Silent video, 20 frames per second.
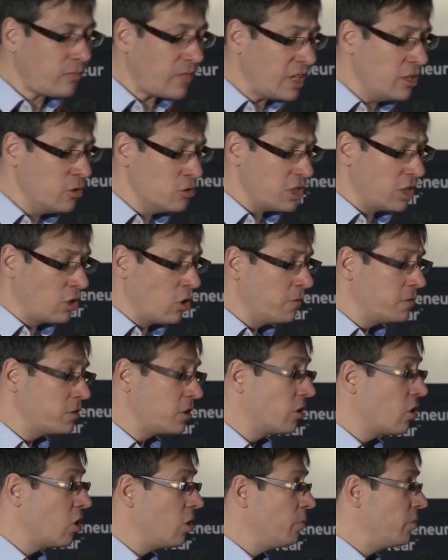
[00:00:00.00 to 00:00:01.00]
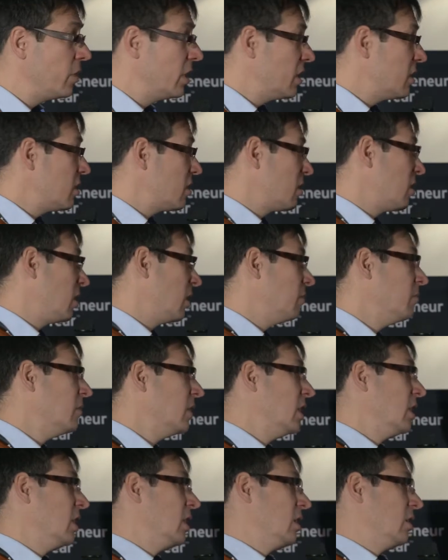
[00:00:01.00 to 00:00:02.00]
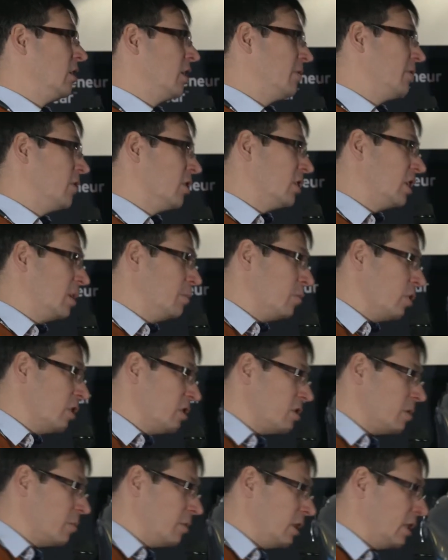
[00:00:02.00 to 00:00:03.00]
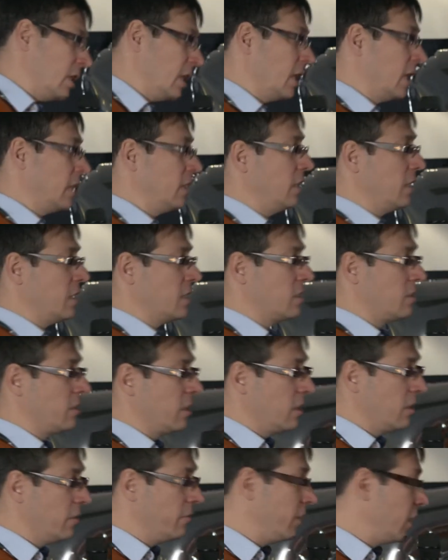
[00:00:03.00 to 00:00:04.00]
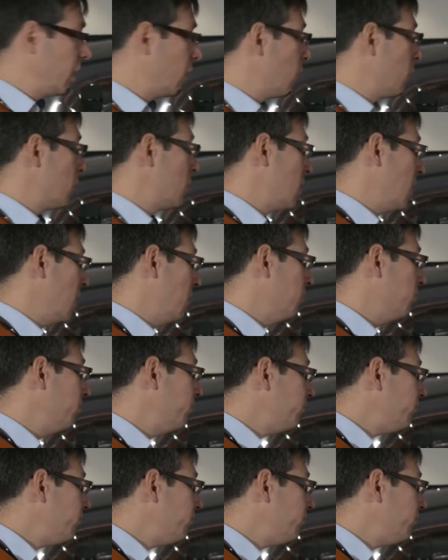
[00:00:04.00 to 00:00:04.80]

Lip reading: using offshore companies, if not impossible, then at least very costly.